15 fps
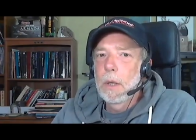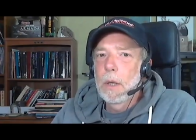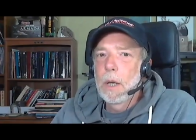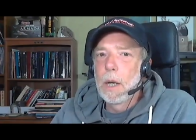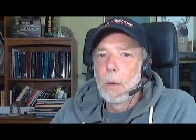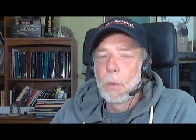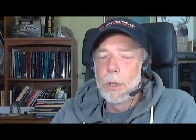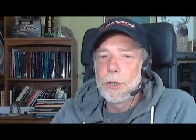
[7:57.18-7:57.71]

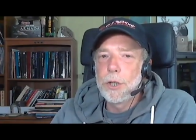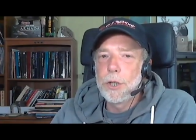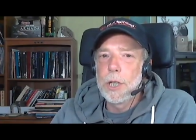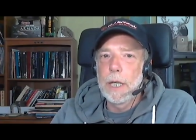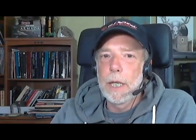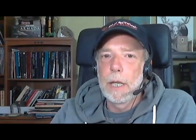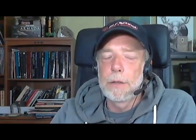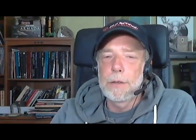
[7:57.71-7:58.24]
uh, which
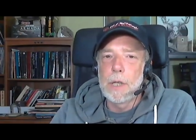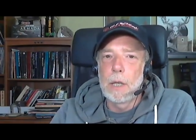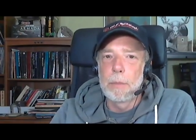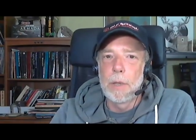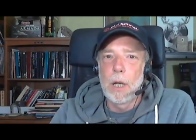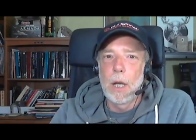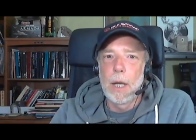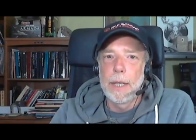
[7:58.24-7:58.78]
he can't
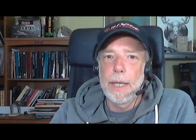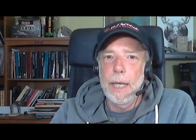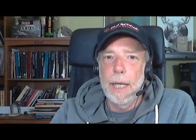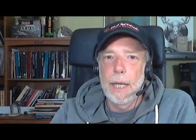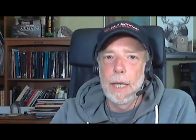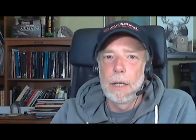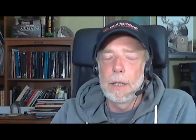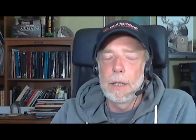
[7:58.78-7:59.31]
say but I
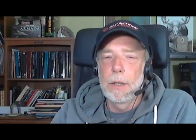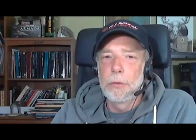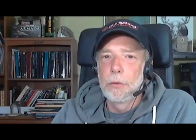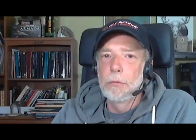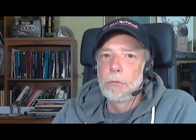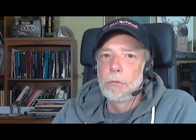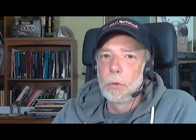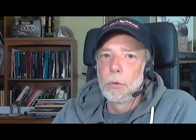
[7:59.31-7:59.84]
can,
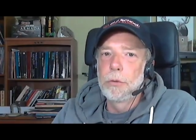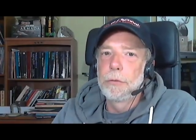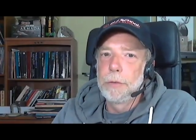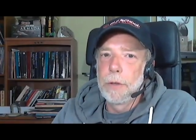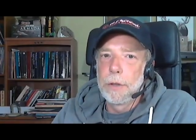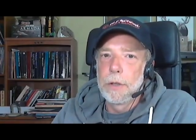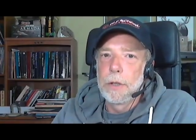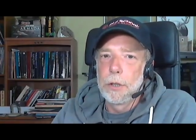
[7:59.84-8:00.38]
is the rules of
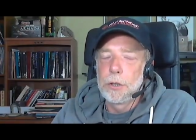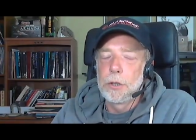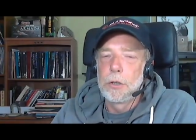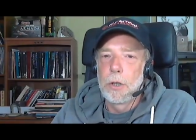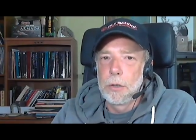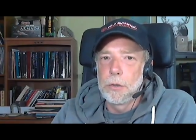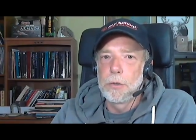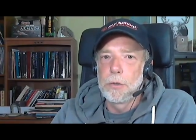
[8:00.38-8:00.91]
fifth edition
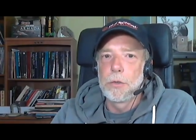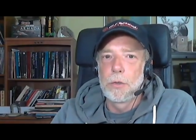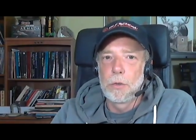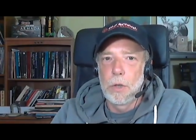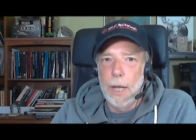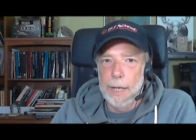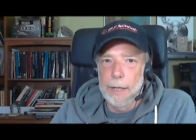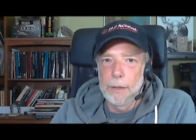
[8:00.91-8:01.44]
Dungeons and
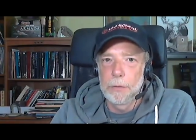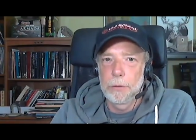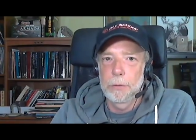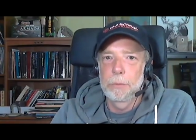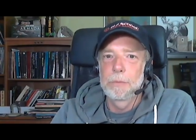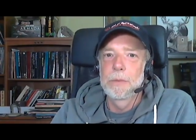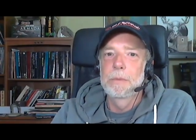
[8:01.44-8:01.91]
Dragons.